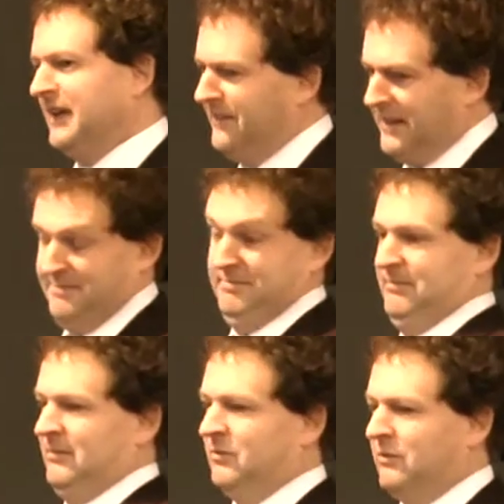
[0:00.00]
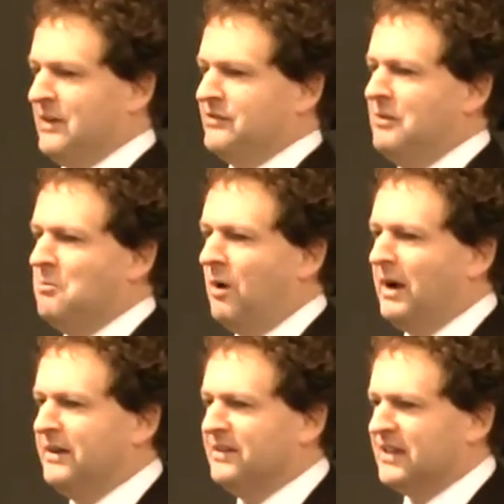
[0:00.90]
that, and then gradually
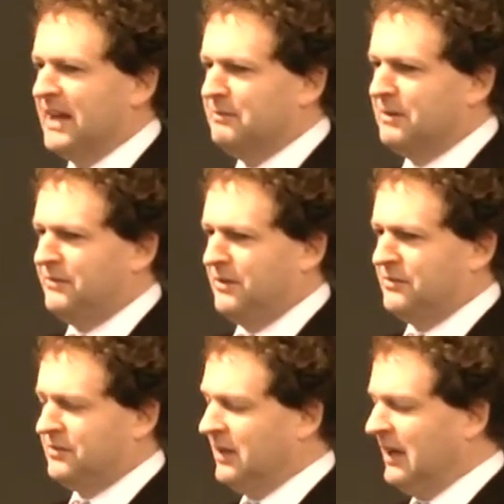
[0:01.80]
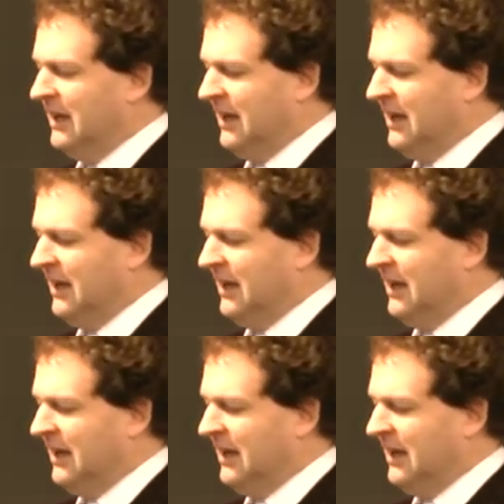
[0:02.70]
widened its ambit of use.